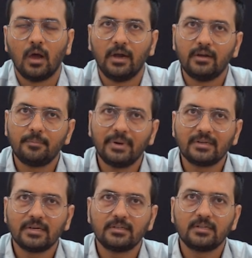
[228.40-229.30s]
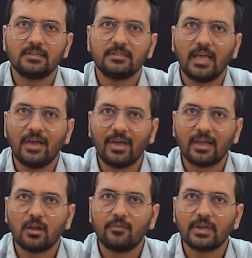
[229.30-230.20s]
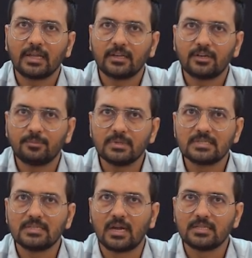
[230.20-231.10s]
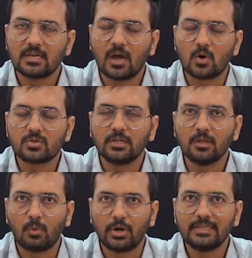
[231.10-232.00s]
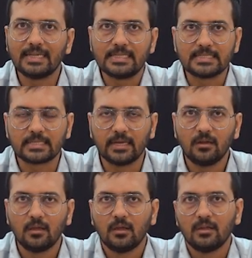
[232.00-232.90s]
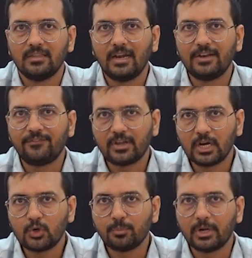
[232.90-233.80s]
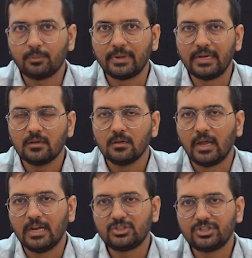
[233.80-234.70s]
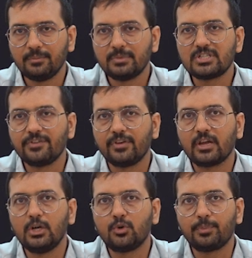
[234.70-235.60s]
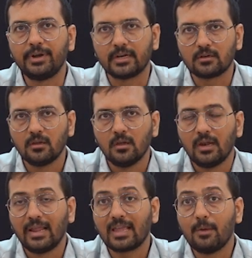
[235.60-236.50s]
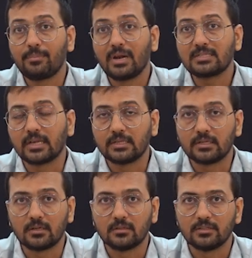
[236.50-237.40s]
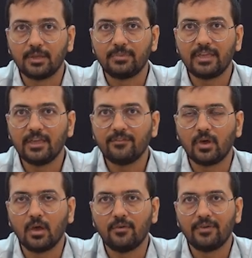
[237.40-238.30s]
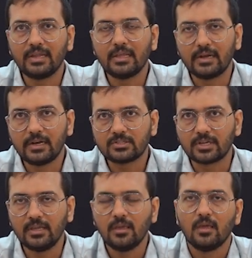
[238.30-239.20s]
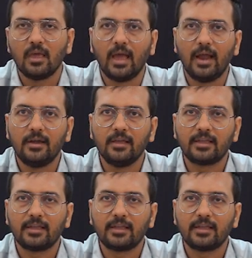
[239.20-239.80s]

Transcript: Underbent catheter, they have angle of the catheter tip is larger outside the body than inside. They are difficult to manipulate and shape is difficult to predict. Like Emplart's catheter, they behave very irregularly and they